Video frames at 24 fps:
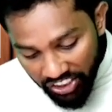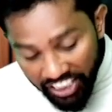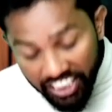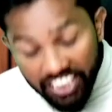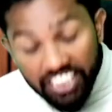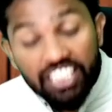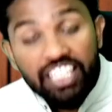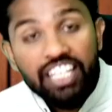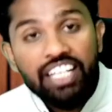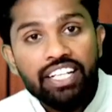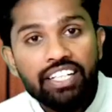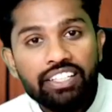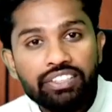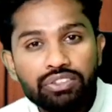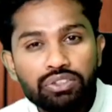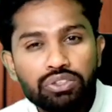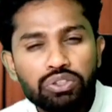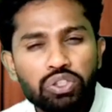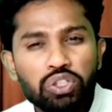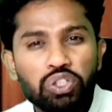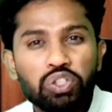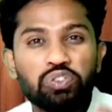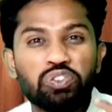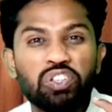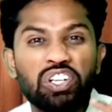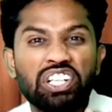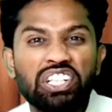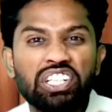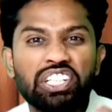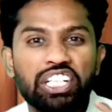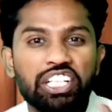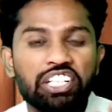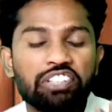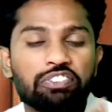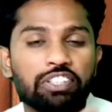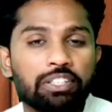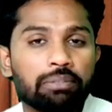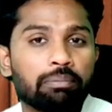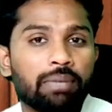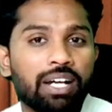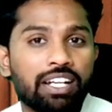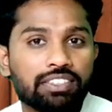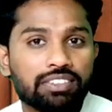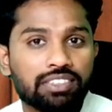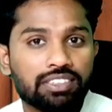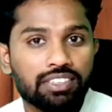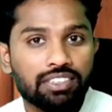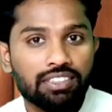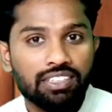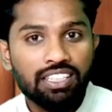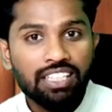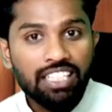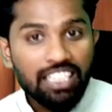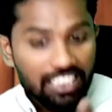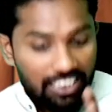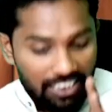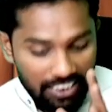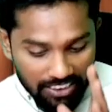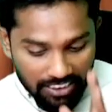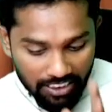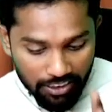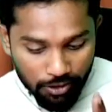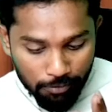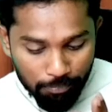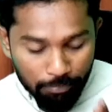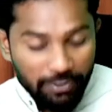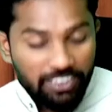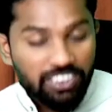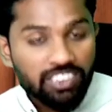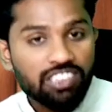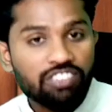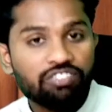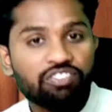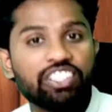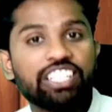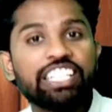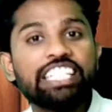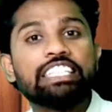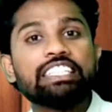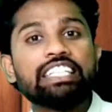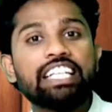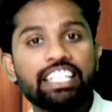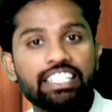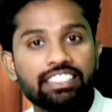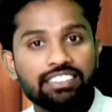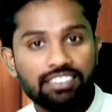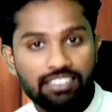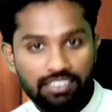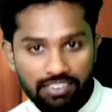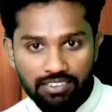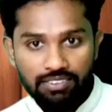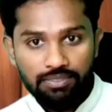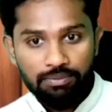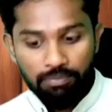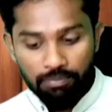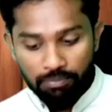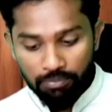index 21 marks. These are specific indices.